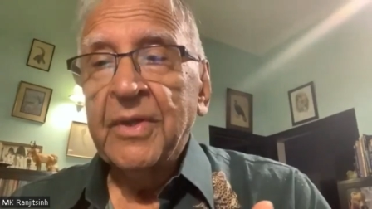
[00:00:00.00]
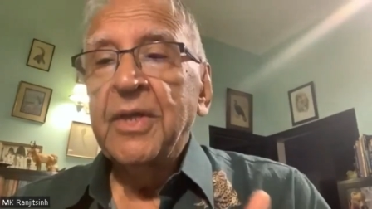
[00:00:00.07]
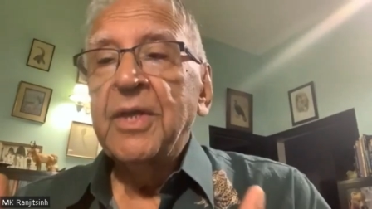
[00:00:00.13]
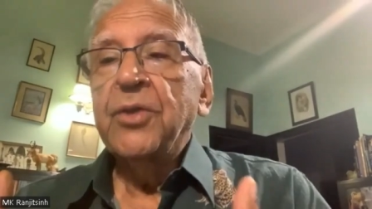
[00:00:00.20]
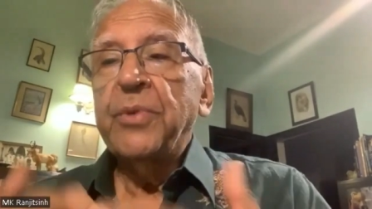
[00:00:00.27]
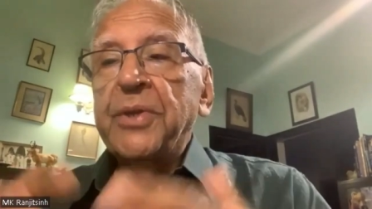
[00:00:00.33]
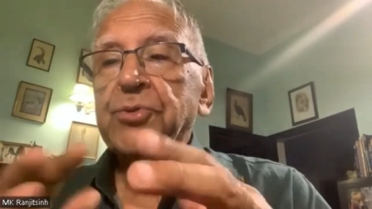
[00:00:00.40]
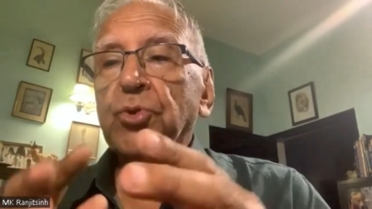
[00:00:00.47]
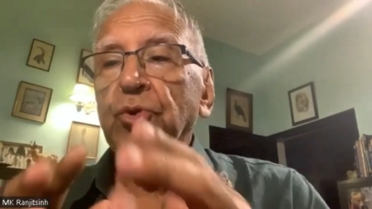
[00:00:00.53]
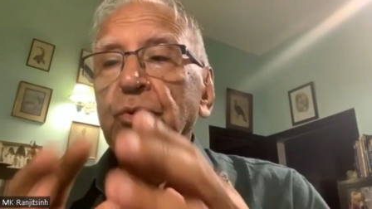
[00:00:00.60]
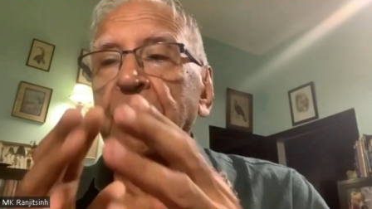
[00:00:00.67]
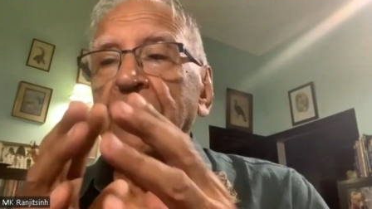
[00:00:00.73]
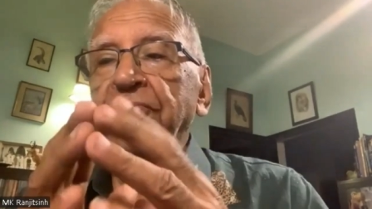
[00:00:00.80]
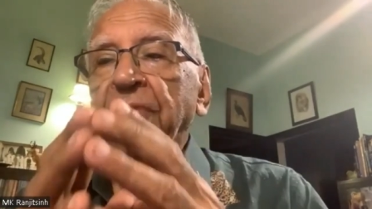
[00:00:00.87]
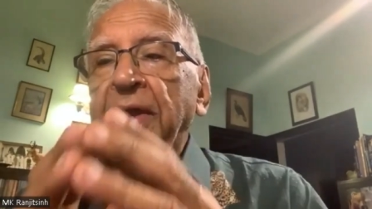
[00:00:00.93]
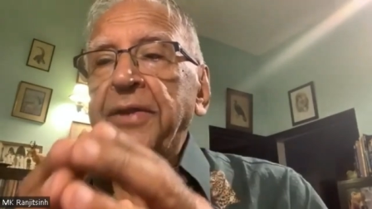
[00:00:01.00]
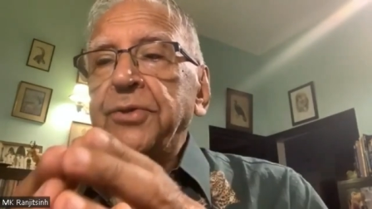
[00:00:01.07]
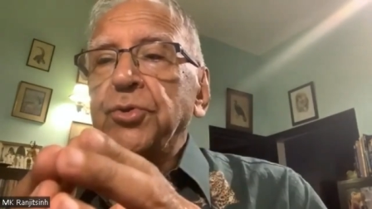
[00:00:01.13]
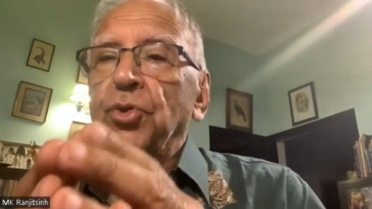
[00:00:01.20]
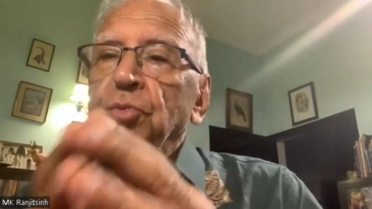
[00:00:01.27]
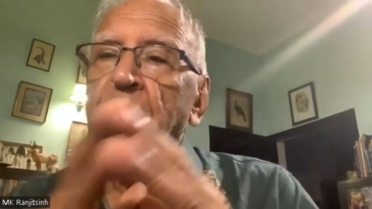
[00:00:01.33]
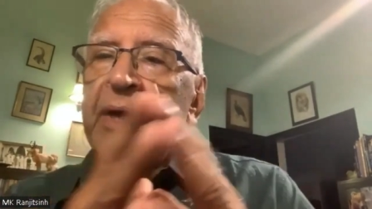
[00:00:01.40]
which could be
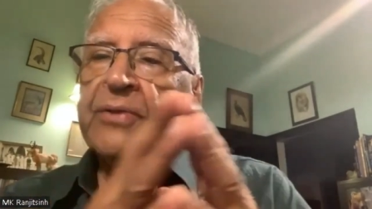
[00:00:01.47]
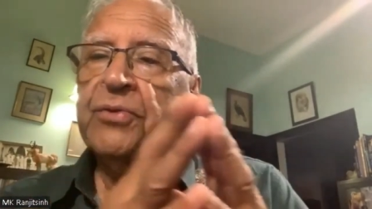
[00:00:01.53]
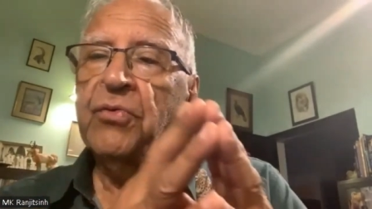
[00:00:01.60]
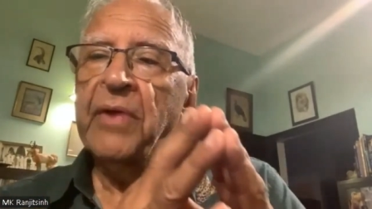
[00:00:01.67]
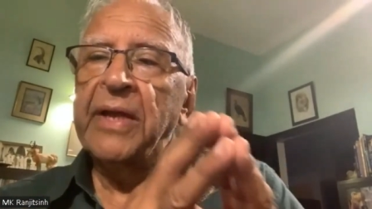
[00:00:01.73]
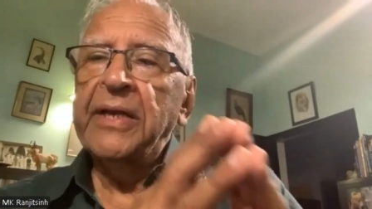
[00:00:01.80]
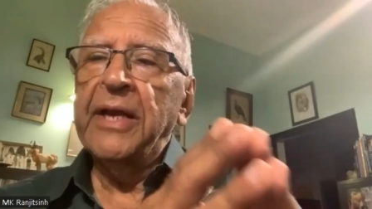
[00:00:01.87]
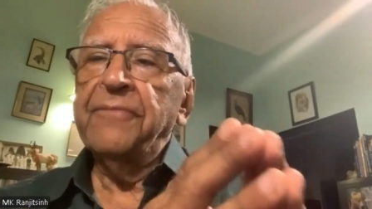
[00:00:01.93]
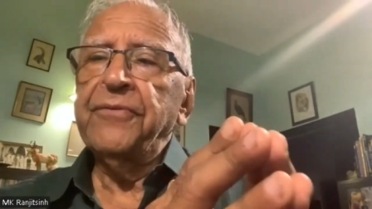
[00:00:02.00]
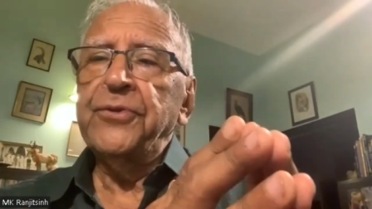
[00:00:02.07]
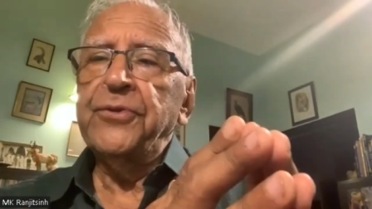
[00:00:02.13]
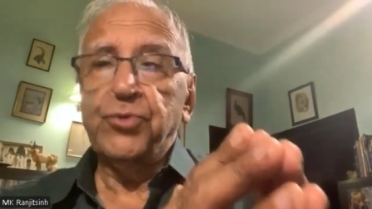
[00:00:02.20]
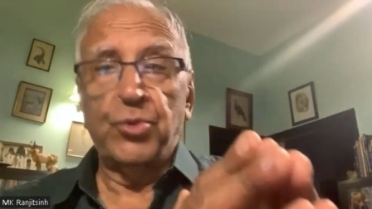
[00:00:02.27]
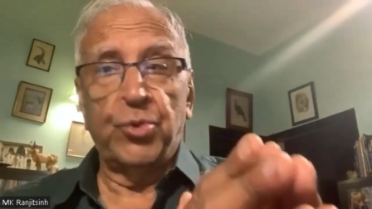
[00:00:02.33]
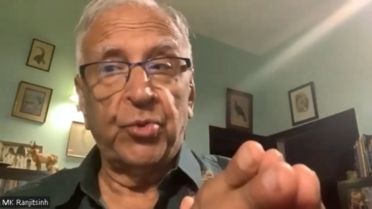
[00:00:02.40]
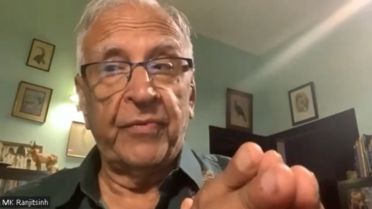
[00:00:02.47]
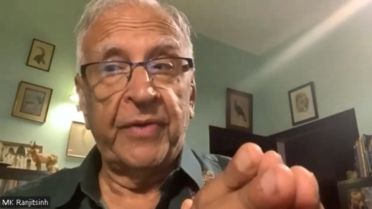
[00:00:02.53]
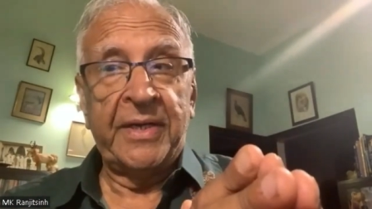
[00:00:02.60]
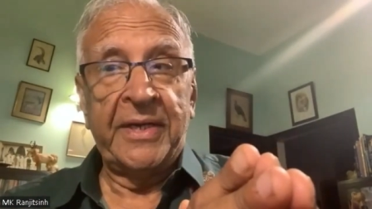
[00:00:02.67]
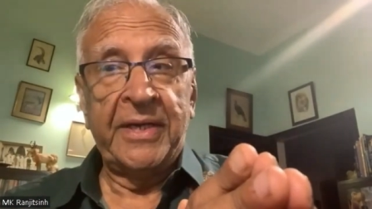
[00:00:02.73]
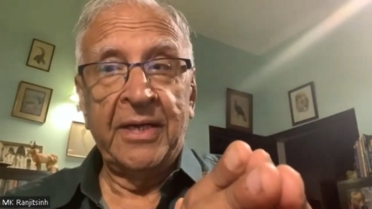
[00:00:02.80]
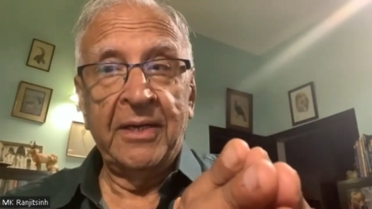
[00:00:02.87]
fine-tuned by the Wildlife Institute of
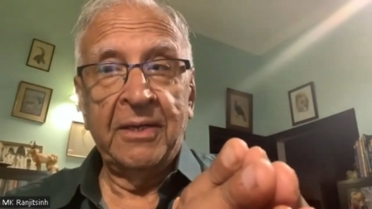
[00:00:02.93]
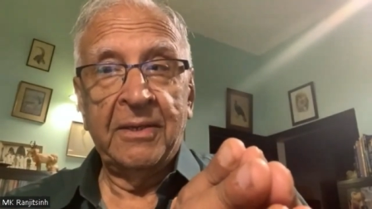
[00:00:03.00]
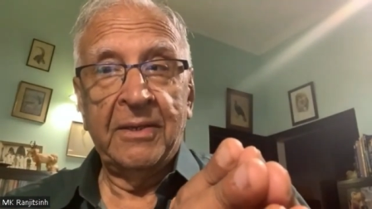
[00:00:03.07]
India,